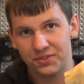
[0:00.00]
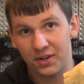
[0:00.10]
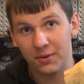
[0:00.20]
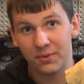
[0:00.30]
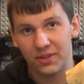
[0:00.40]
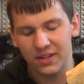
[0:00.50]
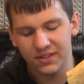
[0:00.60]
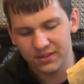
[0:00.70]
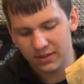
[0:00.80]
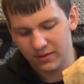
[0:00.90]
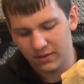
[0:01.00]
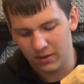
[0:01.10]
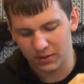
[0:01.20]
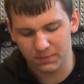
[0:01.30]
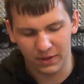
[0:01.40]
I'll start with these.
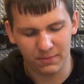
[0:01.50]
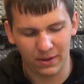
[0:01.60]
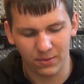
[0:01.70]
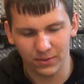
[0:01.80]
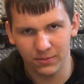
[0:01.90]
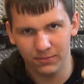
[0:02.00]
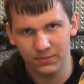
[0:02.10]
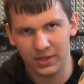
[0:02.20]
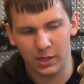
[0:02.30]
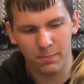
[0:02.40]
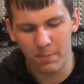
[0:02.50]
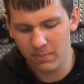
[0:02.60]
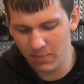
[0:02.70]
I'll explain my whole setup.